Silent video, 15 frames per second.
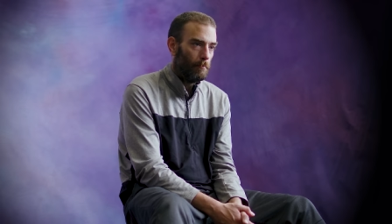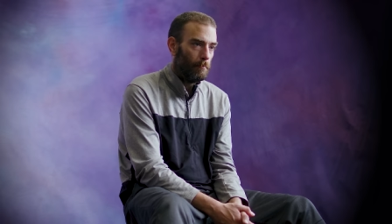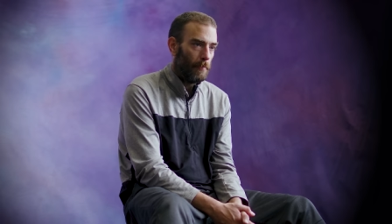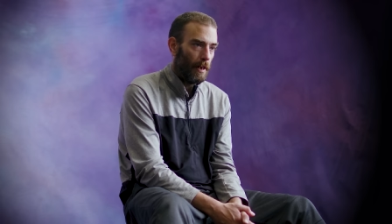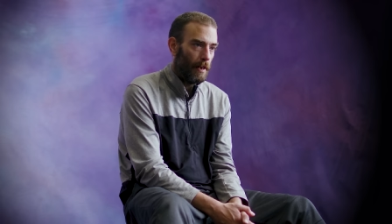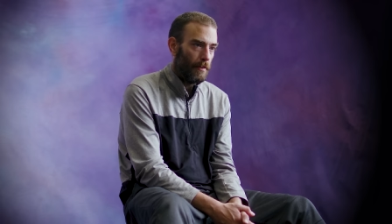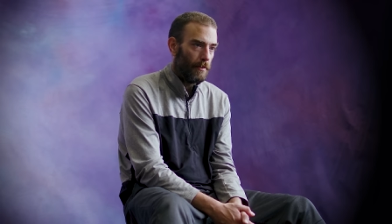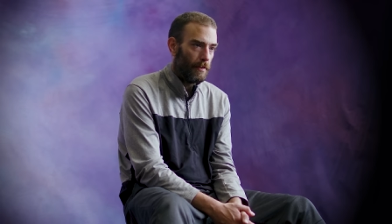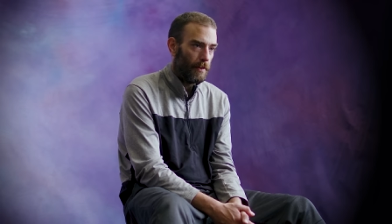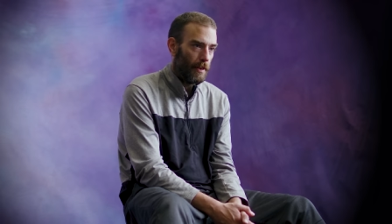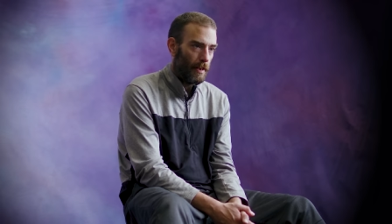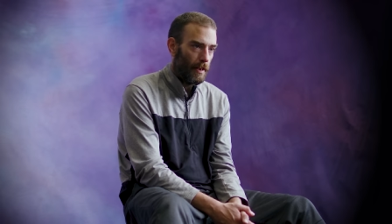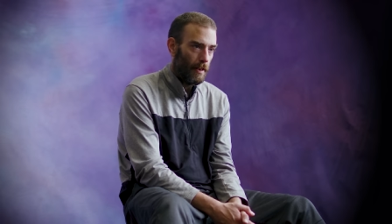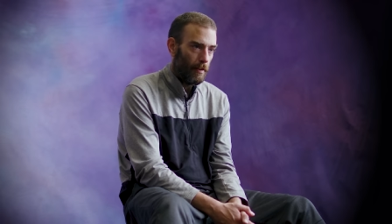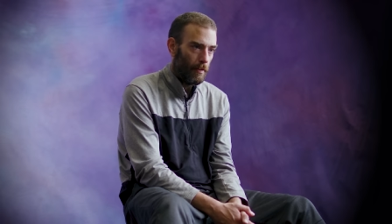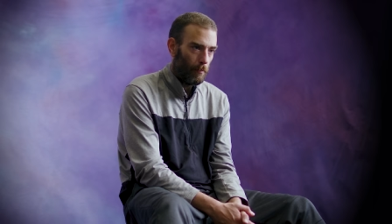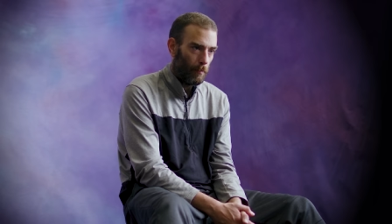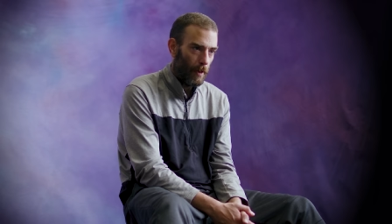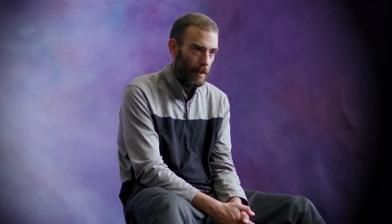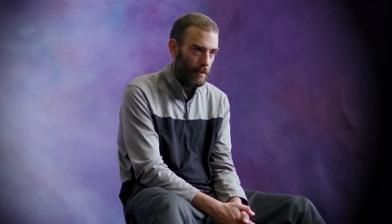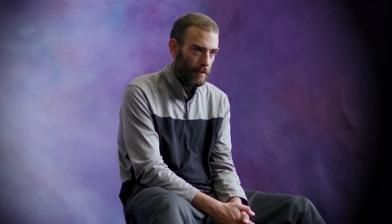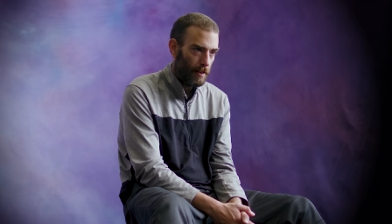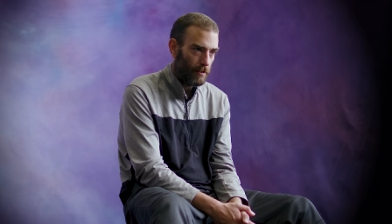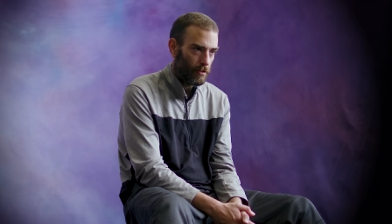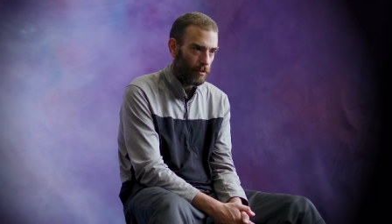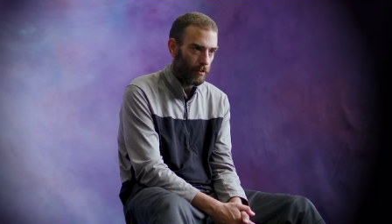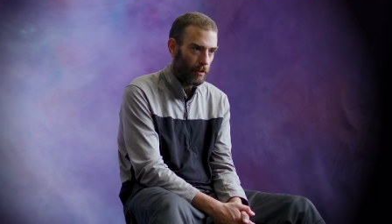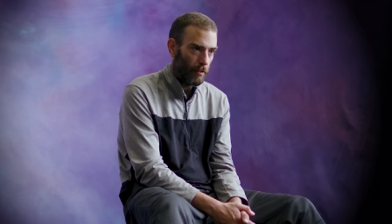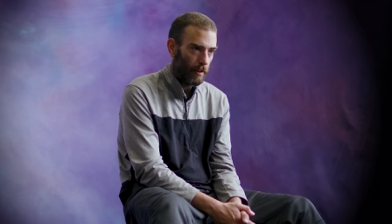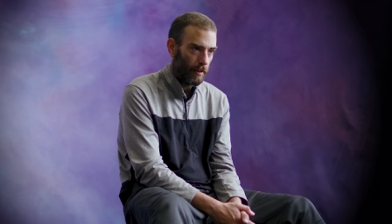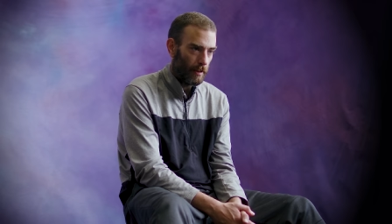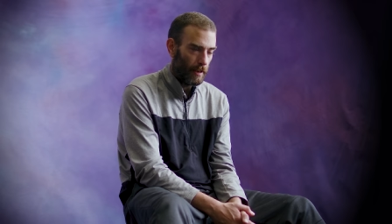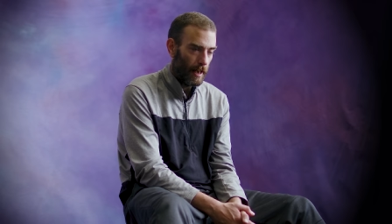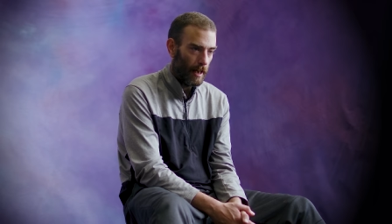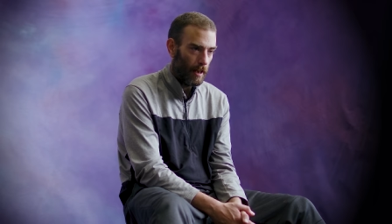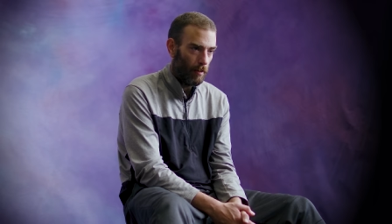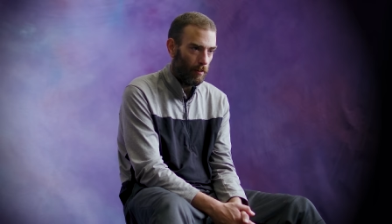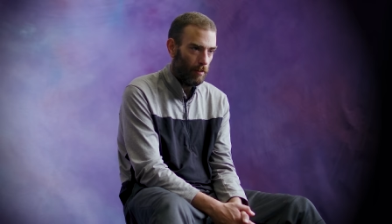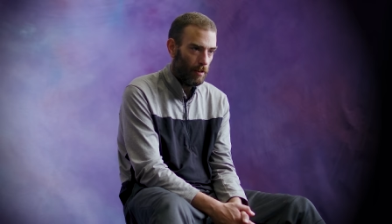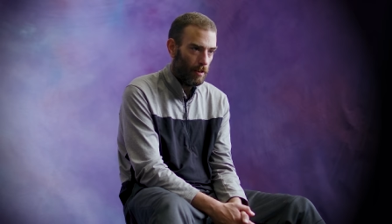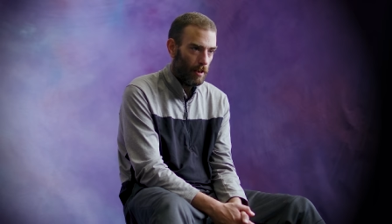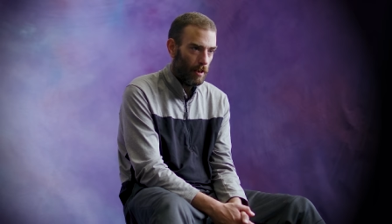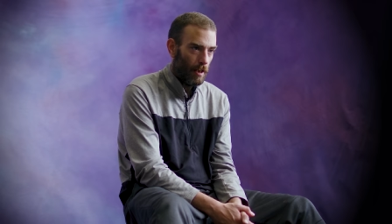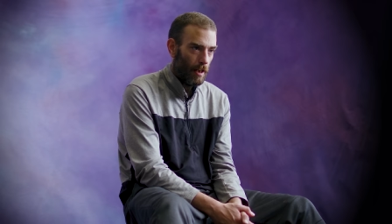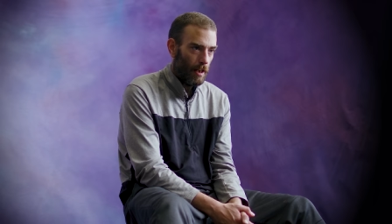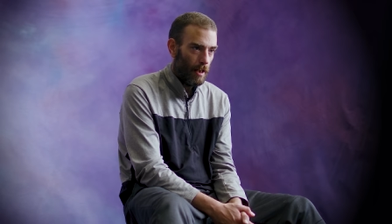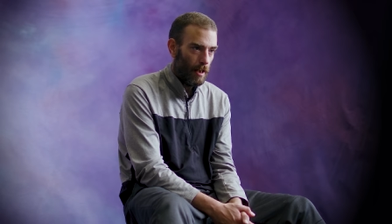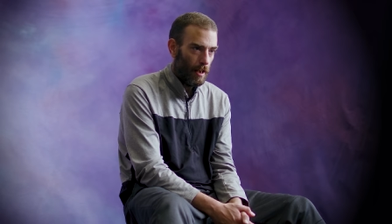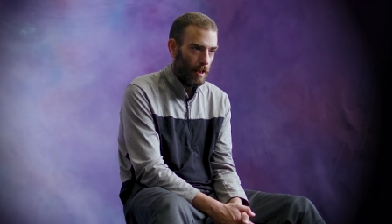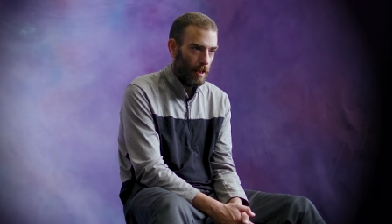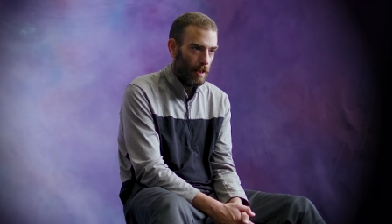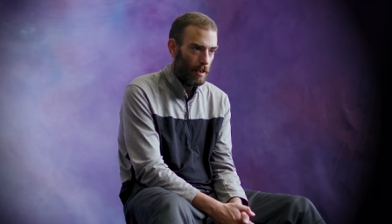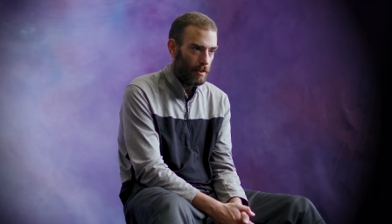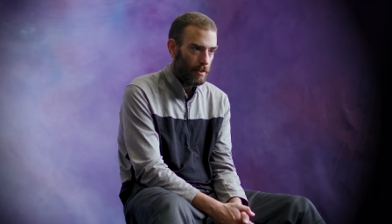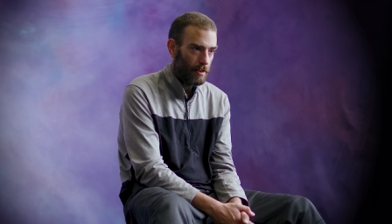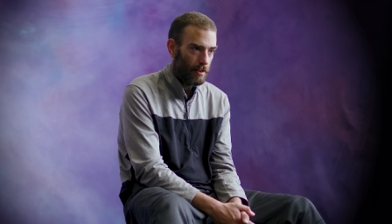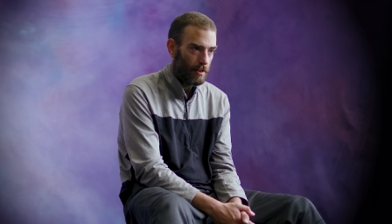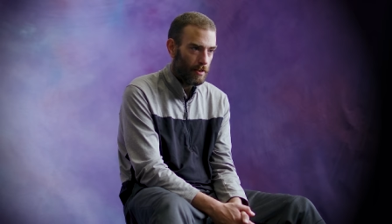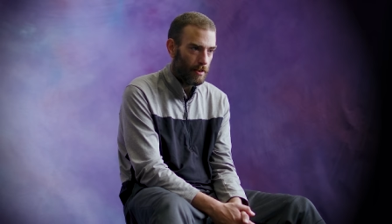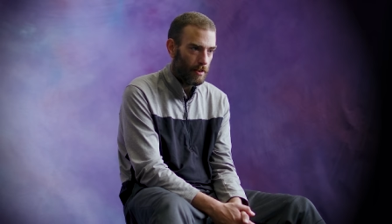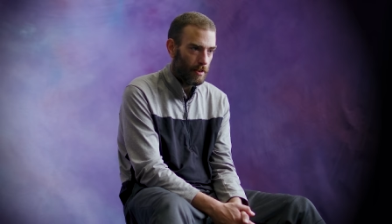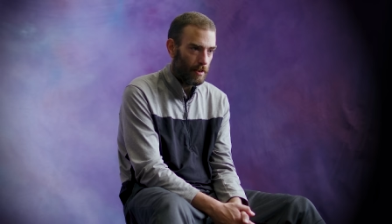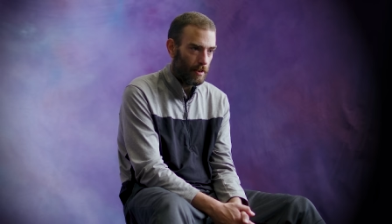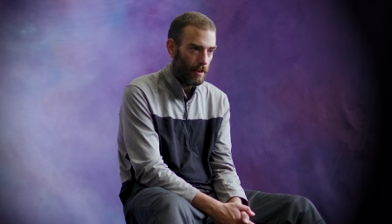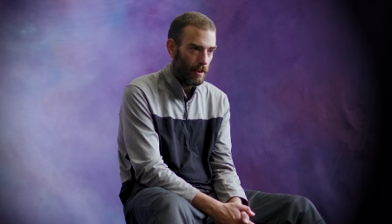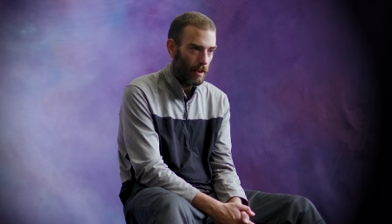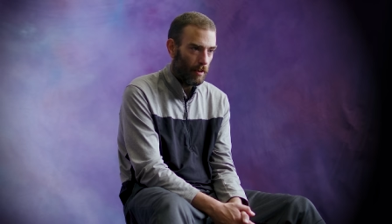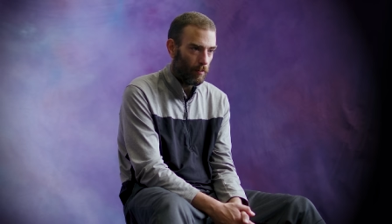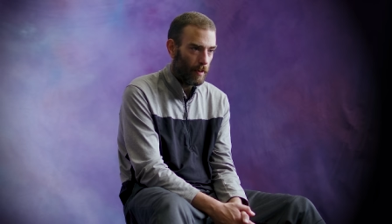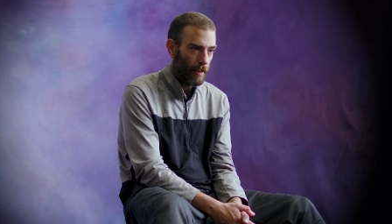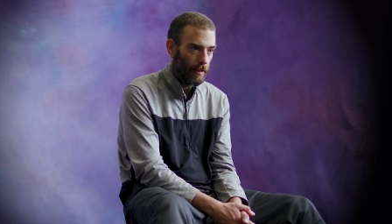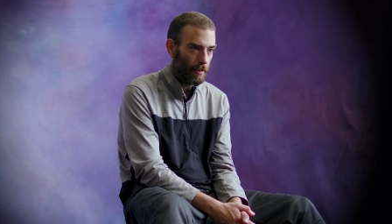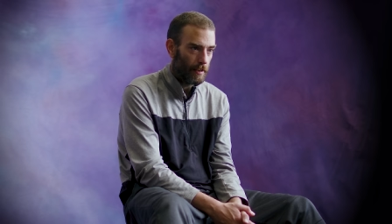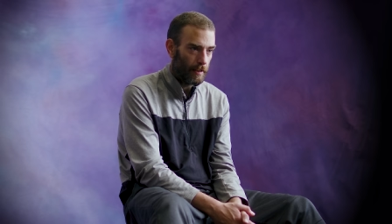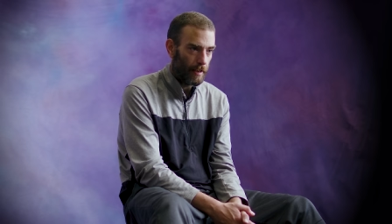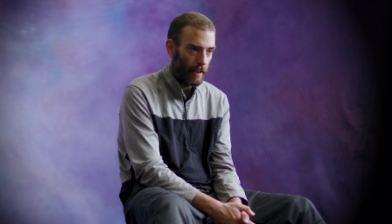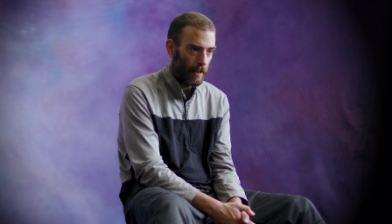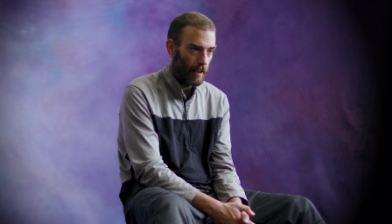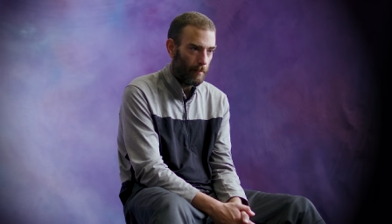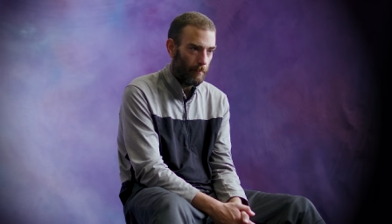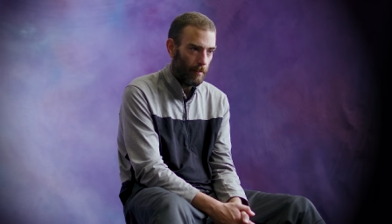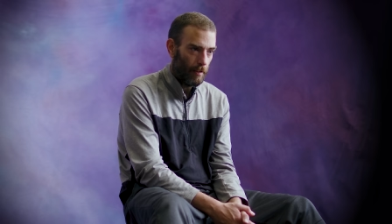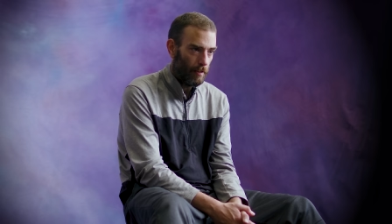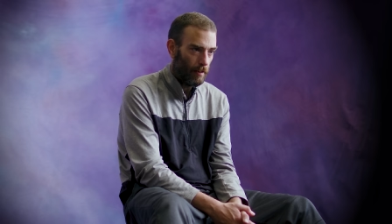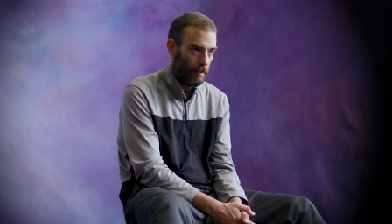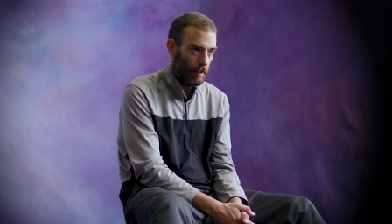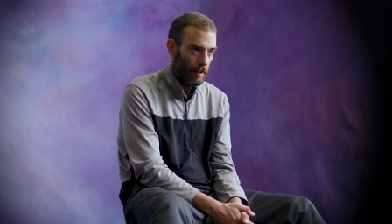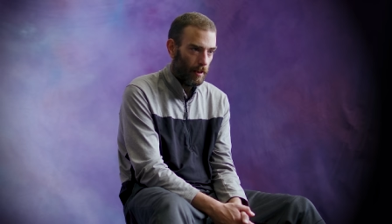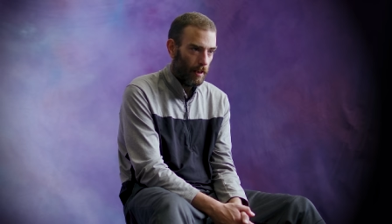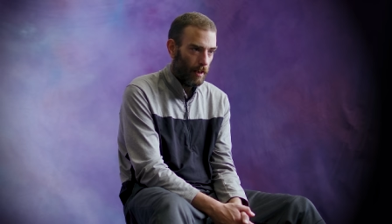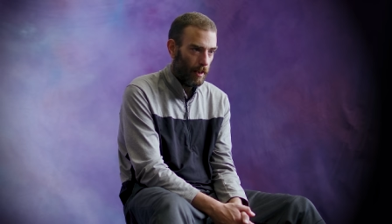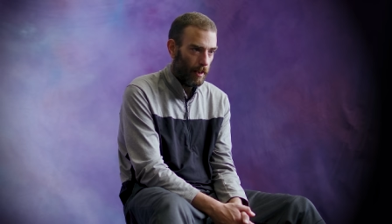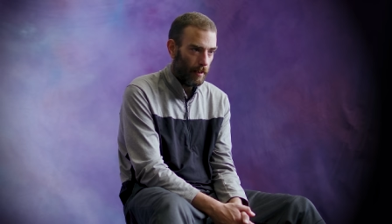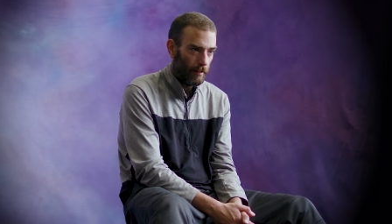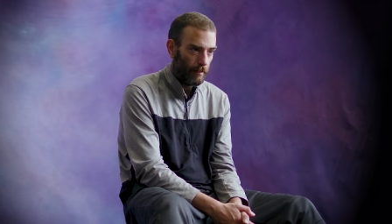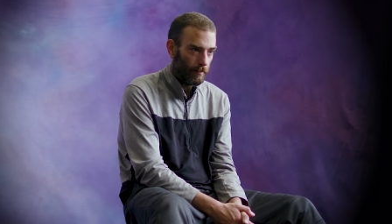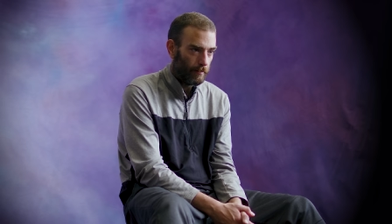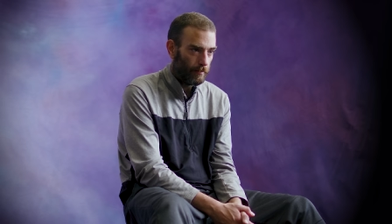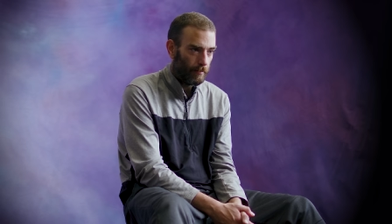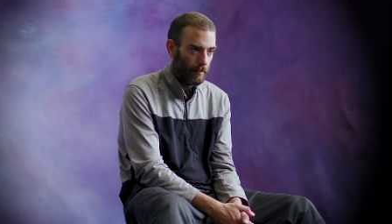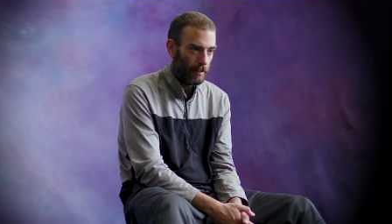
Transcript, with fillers: but the way things are going now, it's a rigged game, and